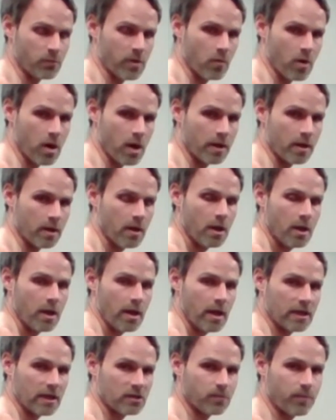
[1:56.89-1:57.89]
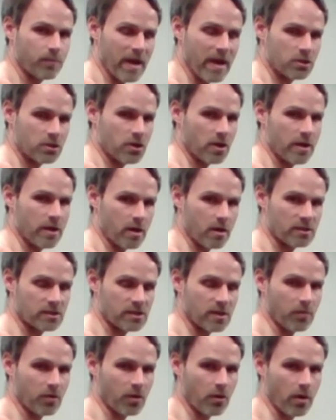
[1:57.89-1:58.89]
We want expansion here to
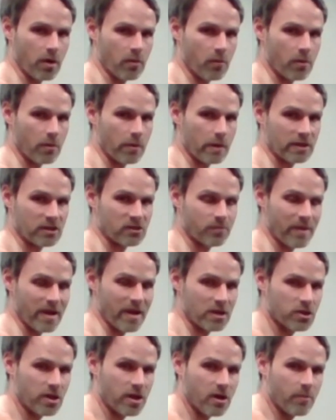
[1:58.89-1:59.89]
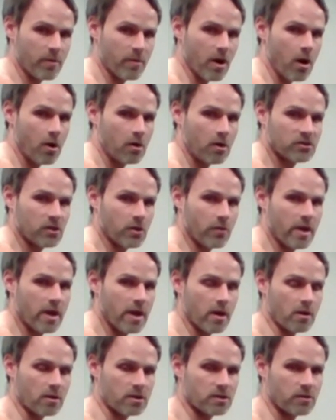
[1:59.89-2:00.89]
some degree. We want expansion here, but also
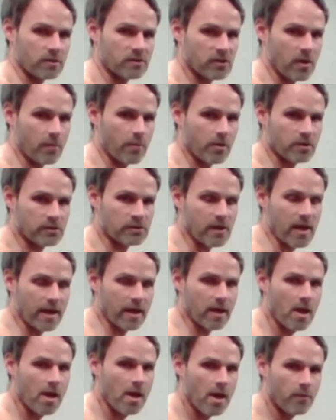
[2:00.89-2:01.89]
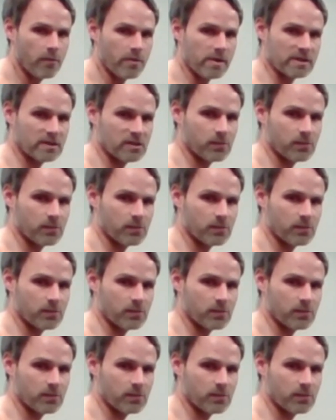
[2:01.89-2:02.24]
here. So it's almost like we